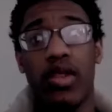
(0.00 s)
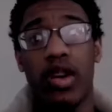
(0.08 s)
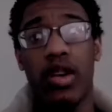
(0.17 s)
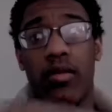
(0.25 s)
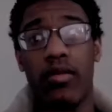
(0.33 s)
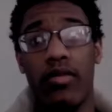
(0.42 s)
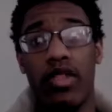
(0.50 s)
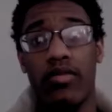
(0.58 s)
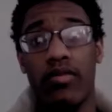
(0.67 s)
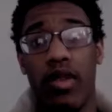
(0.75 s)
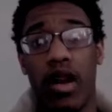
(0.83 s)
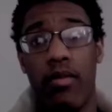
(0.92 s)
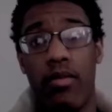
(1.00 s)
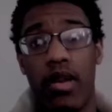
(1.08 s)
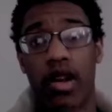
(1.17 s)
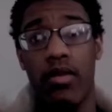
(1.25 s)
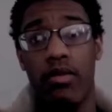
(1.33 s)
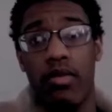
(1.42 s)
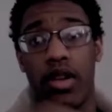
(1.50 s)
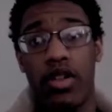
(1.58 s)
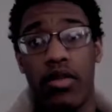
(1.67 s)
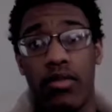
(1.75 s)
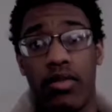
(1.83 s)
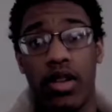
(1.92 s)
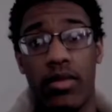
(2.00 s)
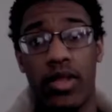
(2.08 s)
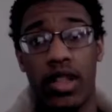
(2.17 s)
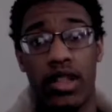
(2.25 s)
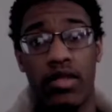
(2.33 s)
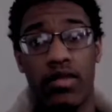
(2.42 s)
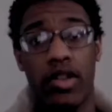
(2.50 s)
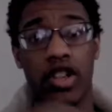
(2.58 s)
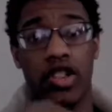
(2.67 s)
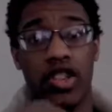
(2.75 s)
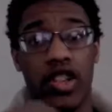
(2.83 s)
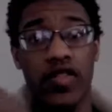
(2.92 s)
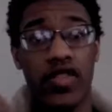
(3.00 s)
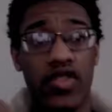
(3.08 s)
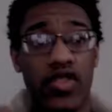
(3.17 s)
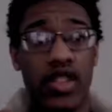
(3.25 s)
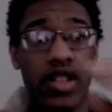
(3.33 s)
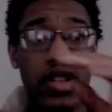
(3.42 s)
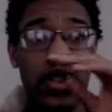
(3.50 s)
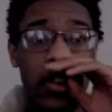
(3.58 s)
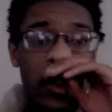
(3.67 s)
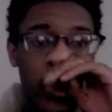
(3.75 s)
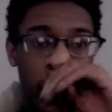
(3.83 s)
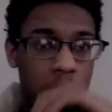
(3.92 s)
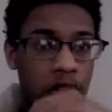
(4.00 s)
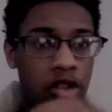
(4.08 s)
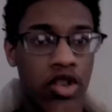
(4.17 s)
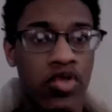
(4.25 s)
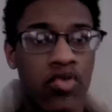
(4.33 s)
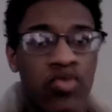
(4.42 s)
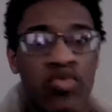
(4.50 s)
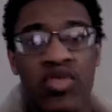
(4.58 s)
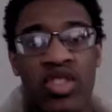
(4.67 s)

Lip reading: bombing at the box office right now. So,